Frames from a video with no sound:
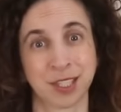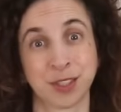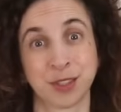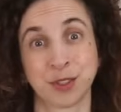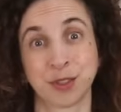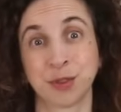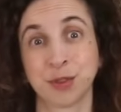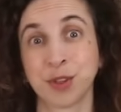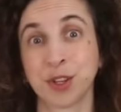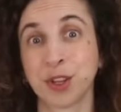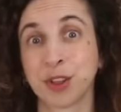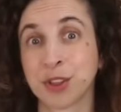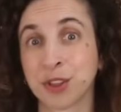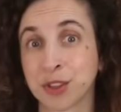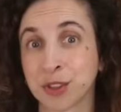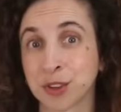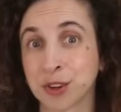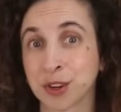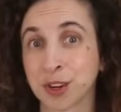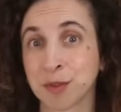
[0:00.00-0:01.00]
So, the
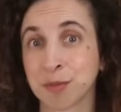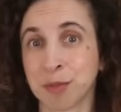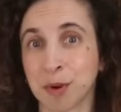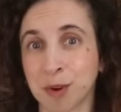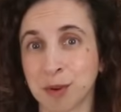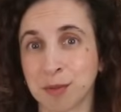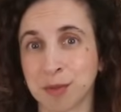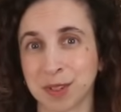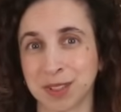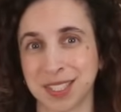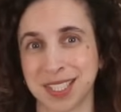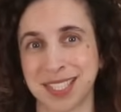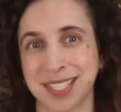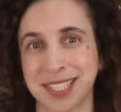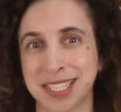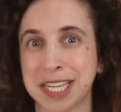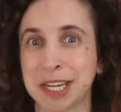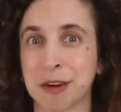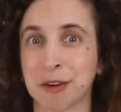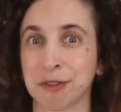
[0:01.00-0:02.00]
third bone building
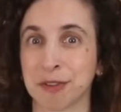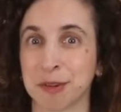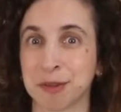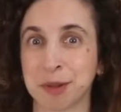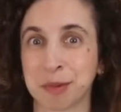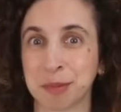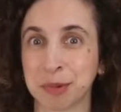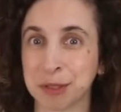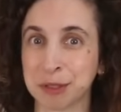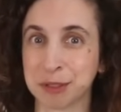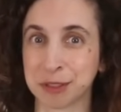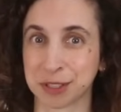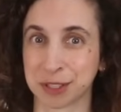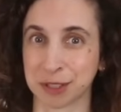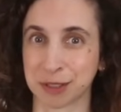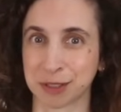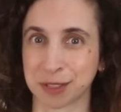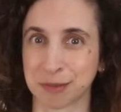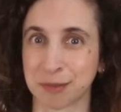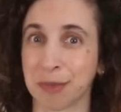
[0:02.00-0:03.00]
secret from the blue
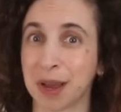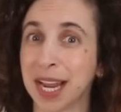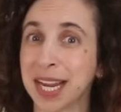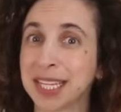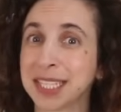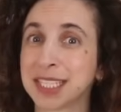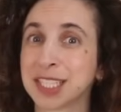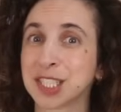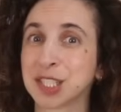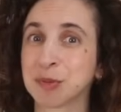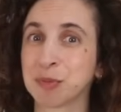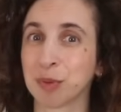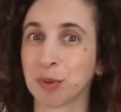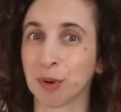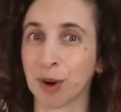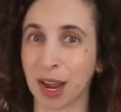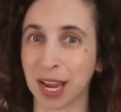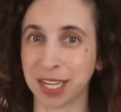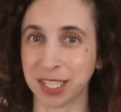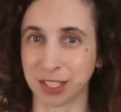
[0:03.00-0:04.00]
zones might
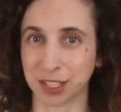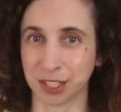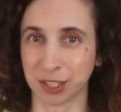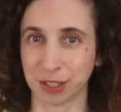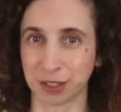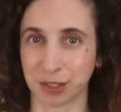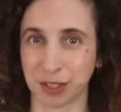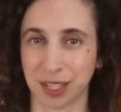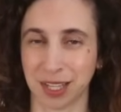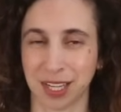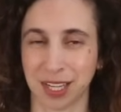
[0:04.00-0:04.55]
surprise you